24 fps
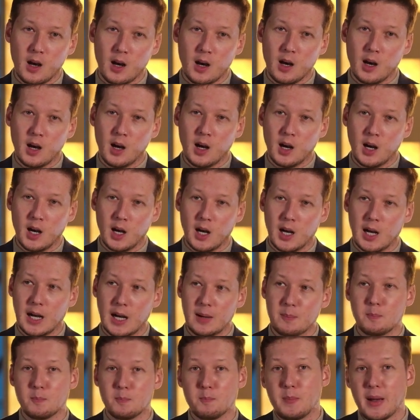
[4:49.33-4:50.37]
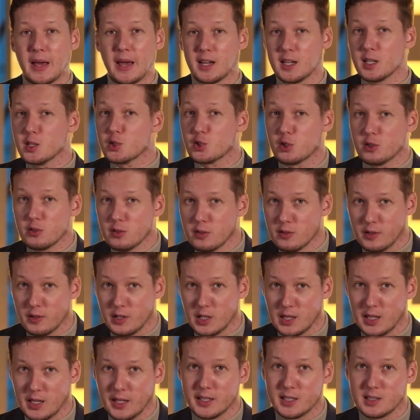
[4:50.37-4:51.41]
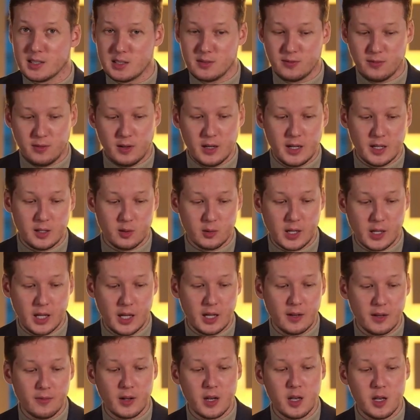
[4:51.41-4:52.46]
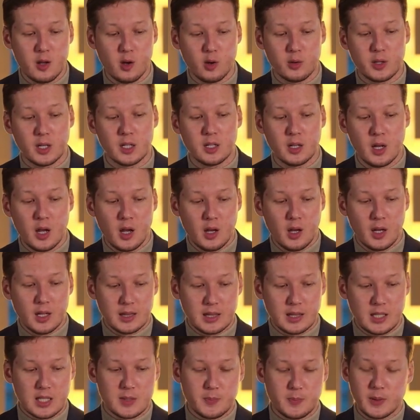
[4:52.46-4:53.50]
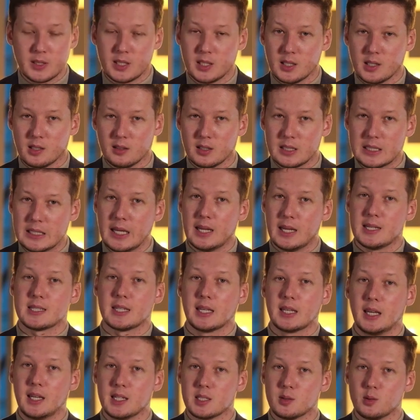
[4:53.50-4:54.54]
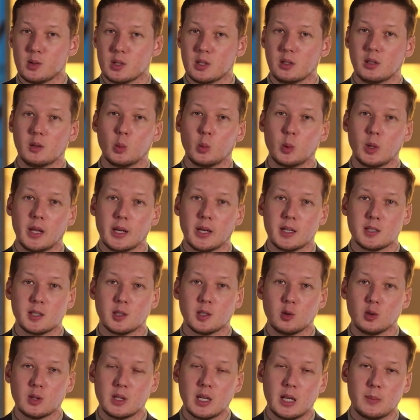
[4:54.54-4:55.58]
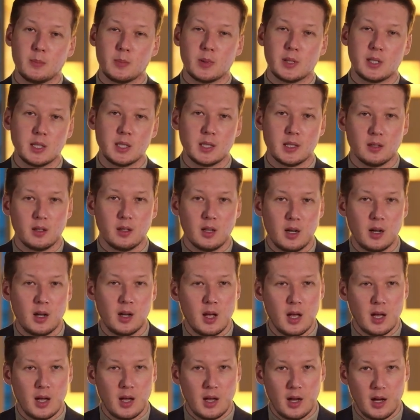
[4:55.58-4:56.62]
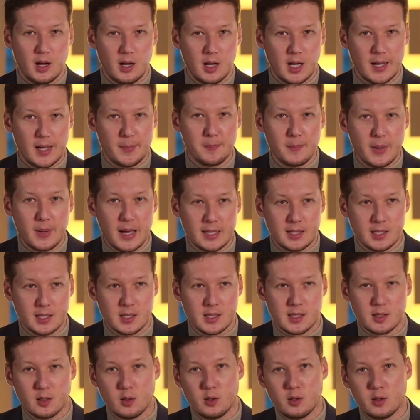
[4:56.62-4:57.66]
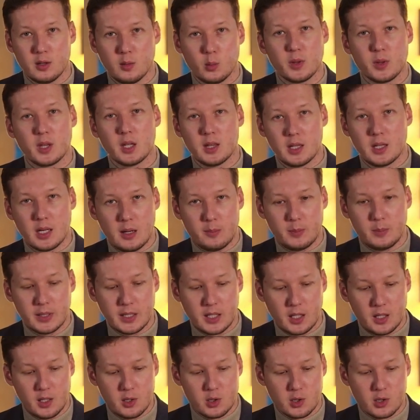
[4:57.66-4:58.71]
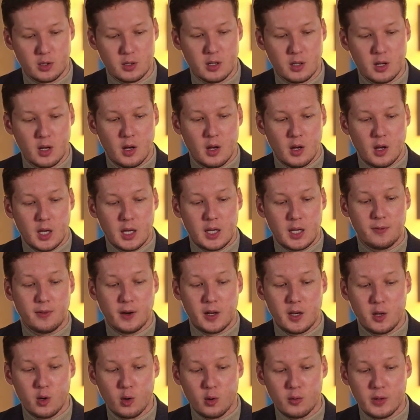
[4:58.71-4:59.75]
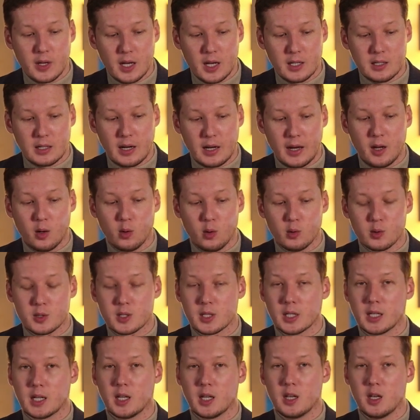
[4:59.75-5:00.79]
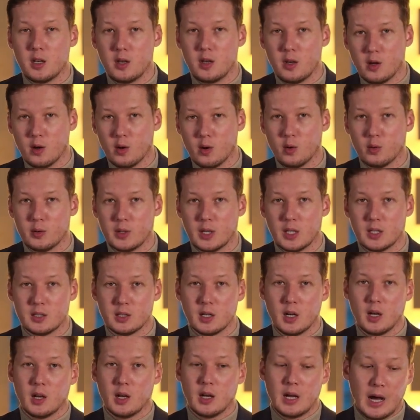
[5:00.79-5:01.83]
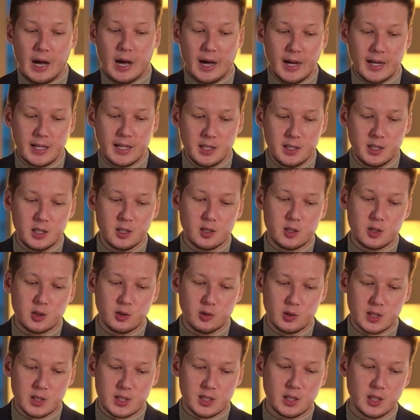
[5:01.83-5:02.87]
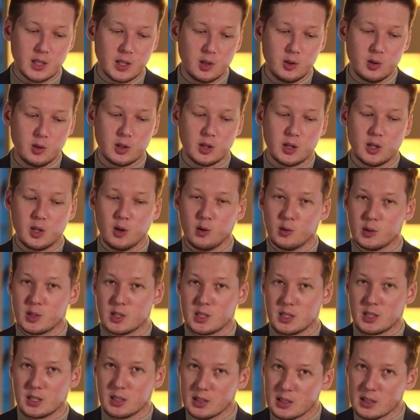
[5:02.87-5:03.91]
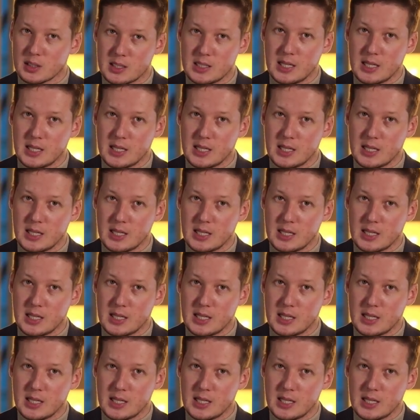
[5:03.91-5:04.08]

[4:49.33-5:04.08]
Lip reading: back engineering, like defined. Okay, if I know that this particular test case will execute that particular methods within the application, if I know that, I also can know that I need to execute those